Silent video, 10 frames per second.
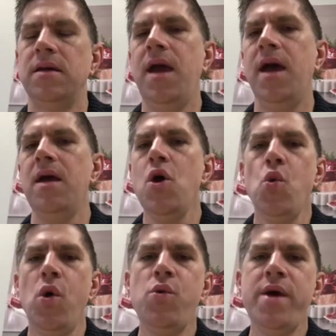Yeah.
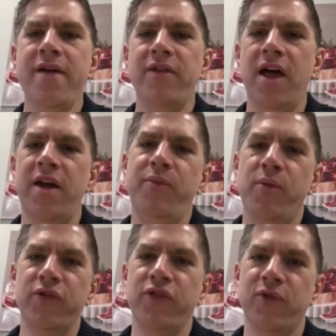Well, we have a lot of
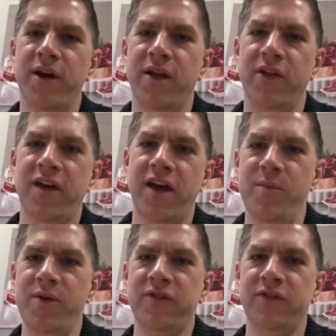promotions running all the
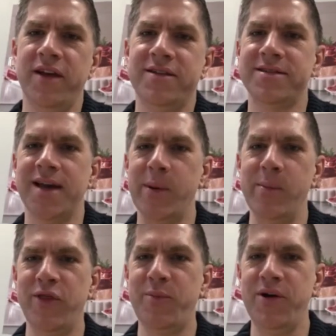time. This is like Cyber
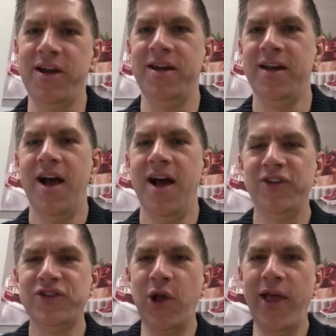Month period. I'll
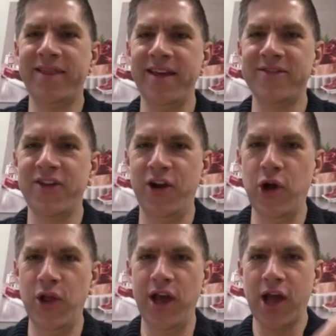just go like this, and I'll
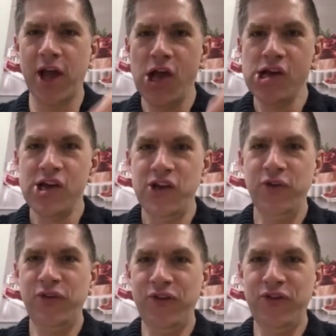go like,
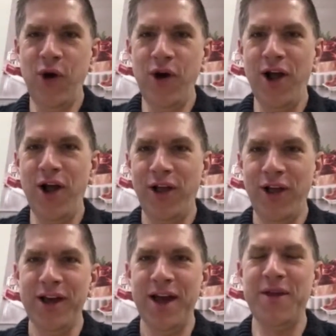use this URL,
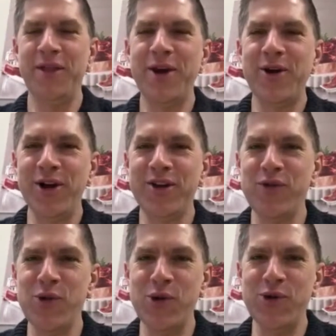and then later I'll
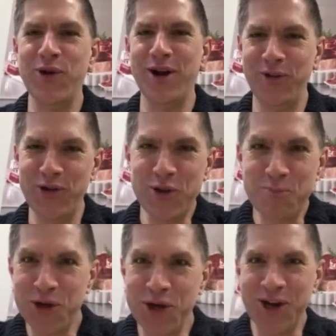give you a URL that you can
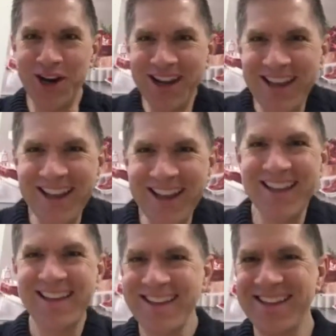put in
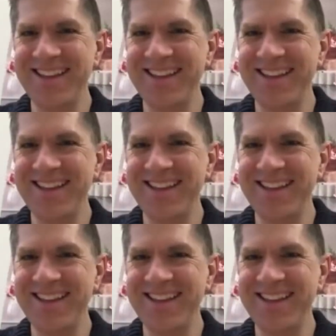here.